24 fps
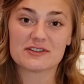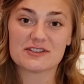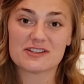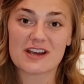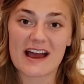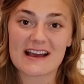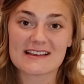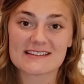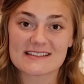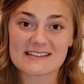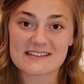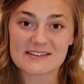
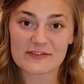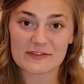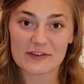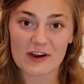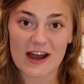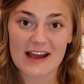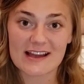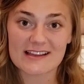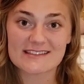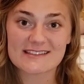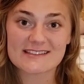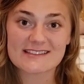Chaz's
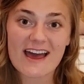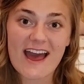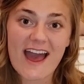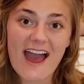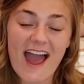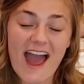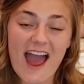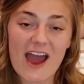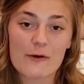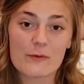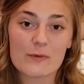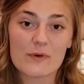friends,
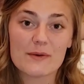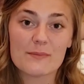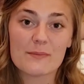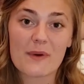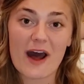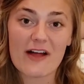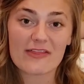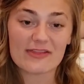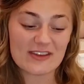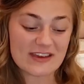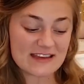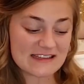and we
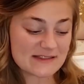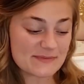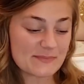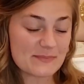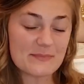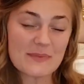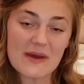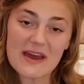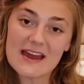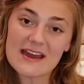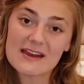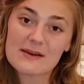bought these
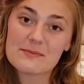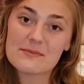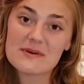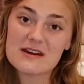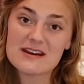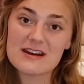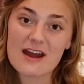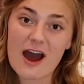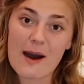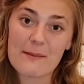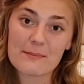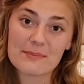big
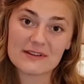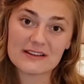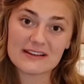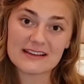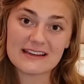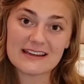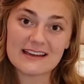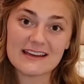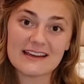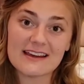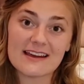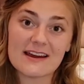
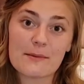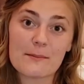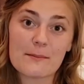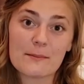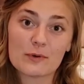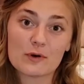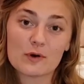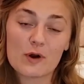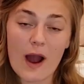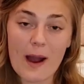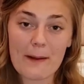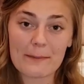Monopoly
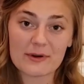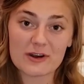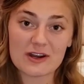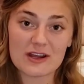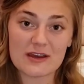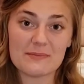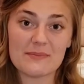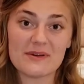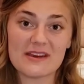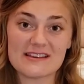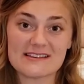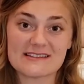property
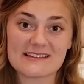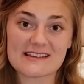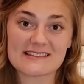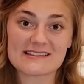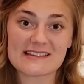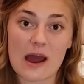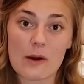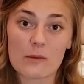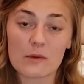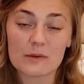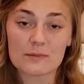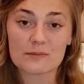pieces that
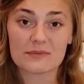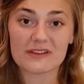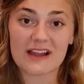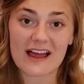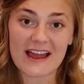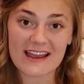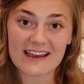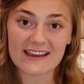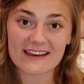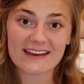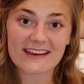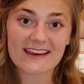were
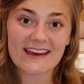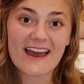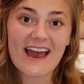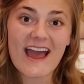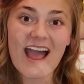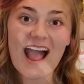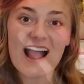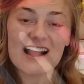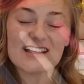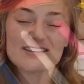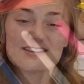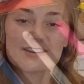blank.
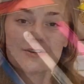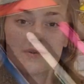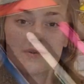And so